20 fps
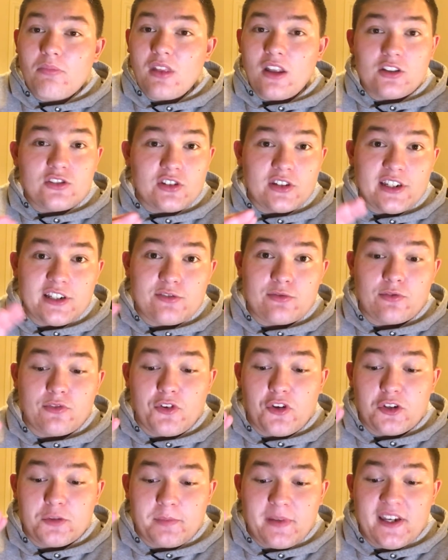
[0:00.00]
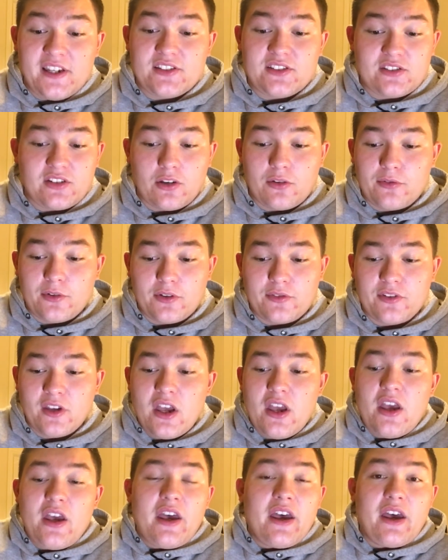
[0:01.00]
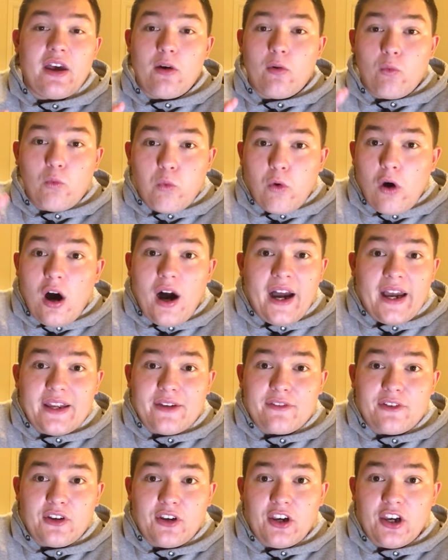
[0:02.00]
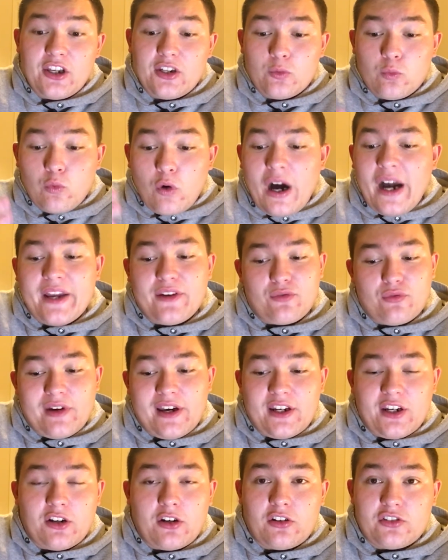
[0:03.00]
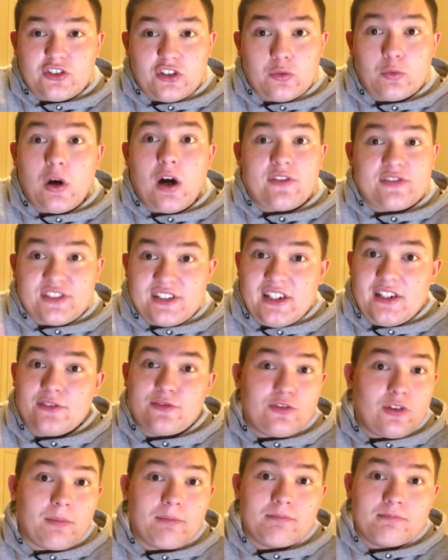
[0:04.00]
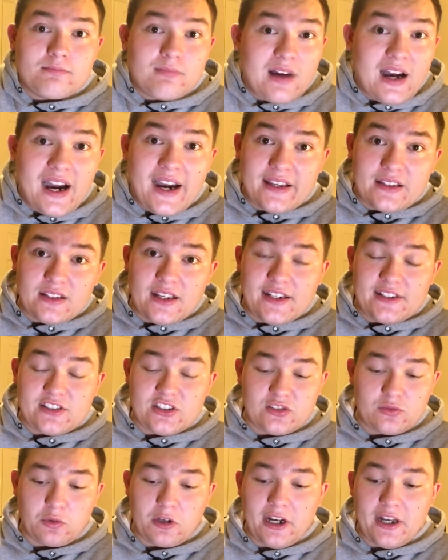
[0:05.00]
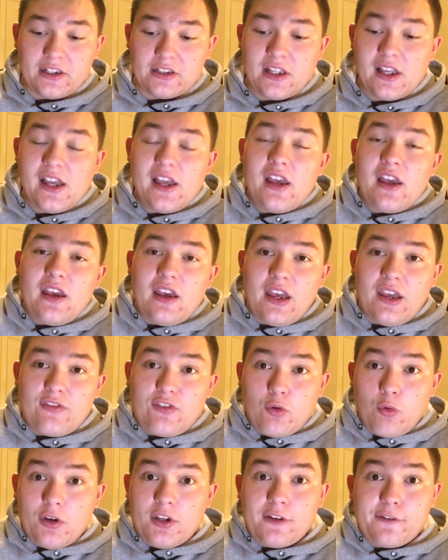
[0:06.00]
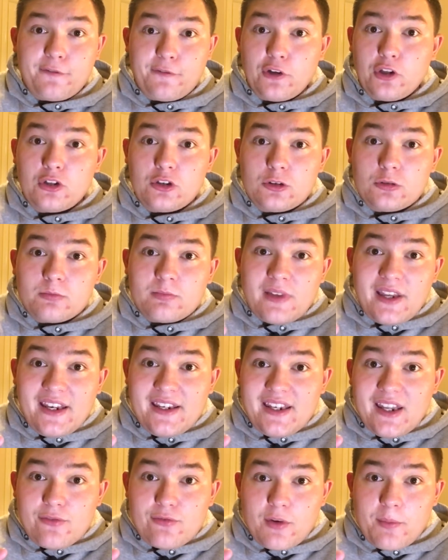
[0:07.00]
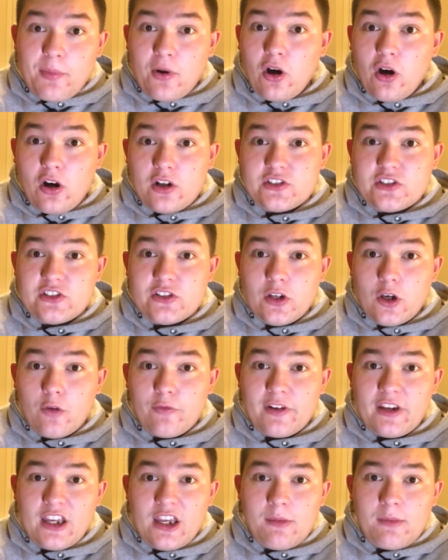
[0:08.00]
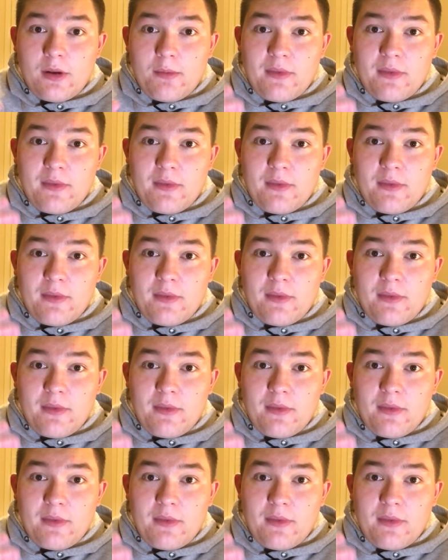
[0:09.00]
So this review is based off of what I've heard, what I've read, and also what I've seen from highlights as well. If you want a full in-depth report of the game, then